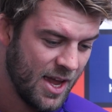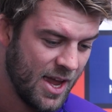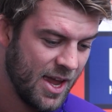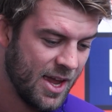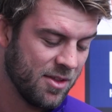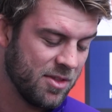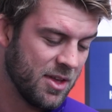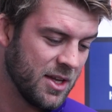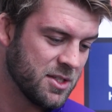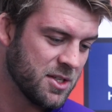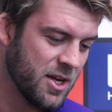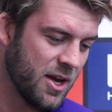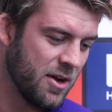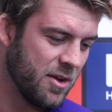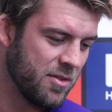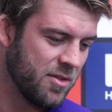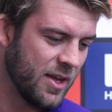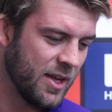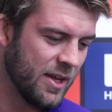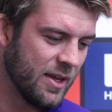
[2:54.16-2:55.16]
Yeah, I think so. I
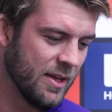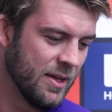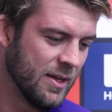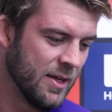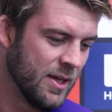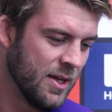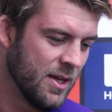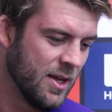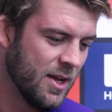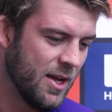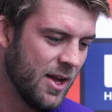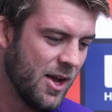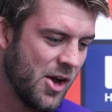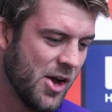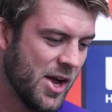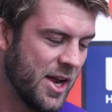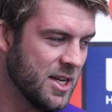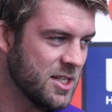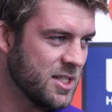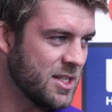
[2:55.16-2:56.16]
think
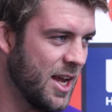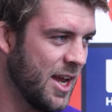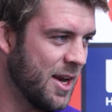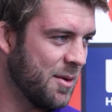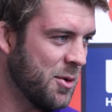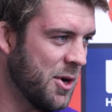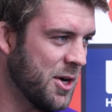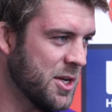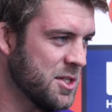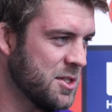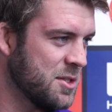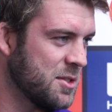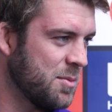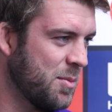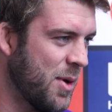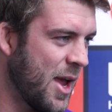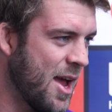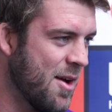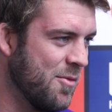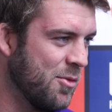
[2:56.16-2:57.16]
I understand I'm not as
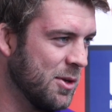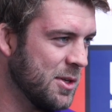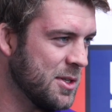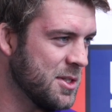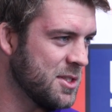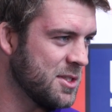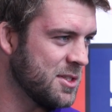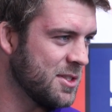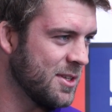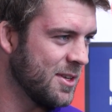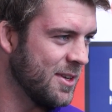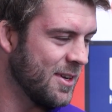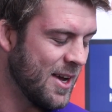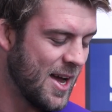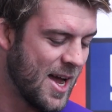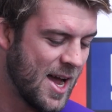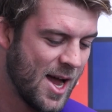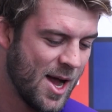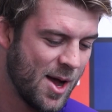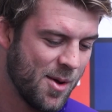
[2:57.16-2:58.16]
powerful as
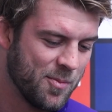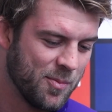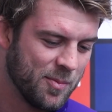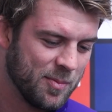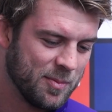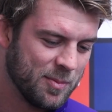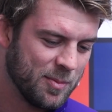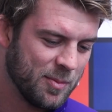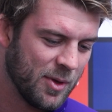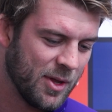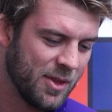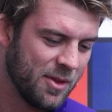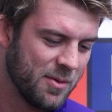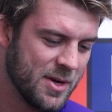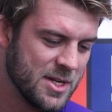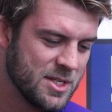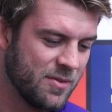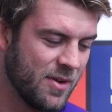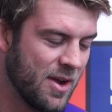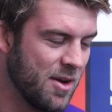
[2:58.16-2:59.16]
the
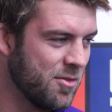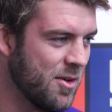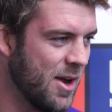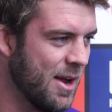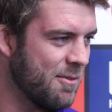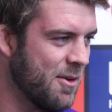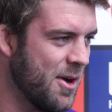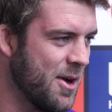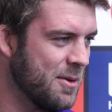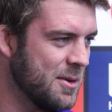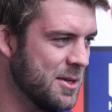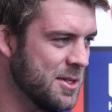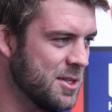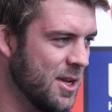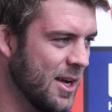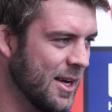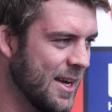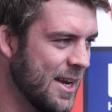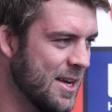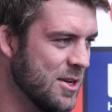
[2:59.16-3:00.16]
rest of our front rowers
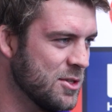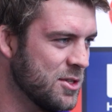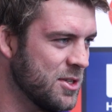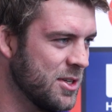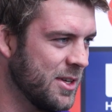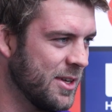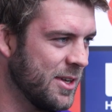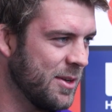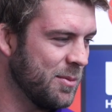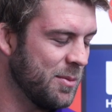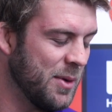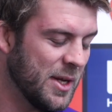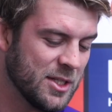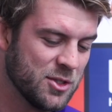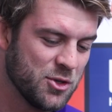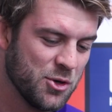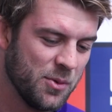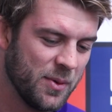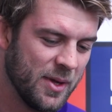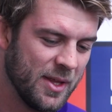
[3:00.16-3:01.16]
like Nelson and Big
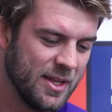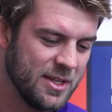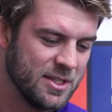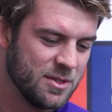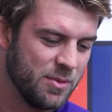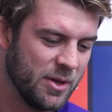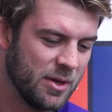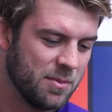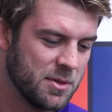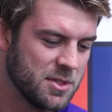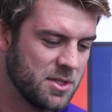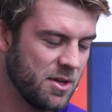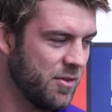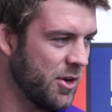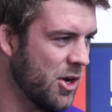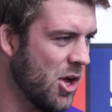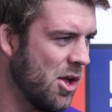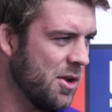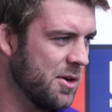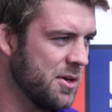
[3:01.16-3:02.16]
Tui. These big
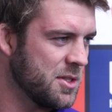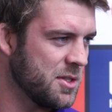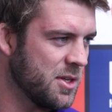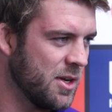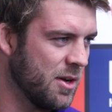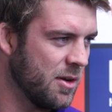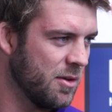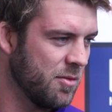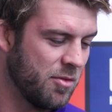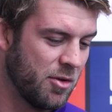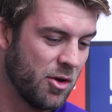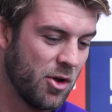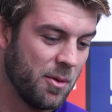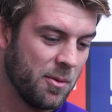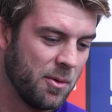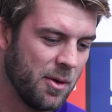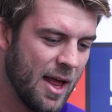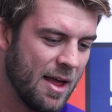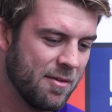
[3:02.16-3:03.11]
Pacific Islanders are phenomenal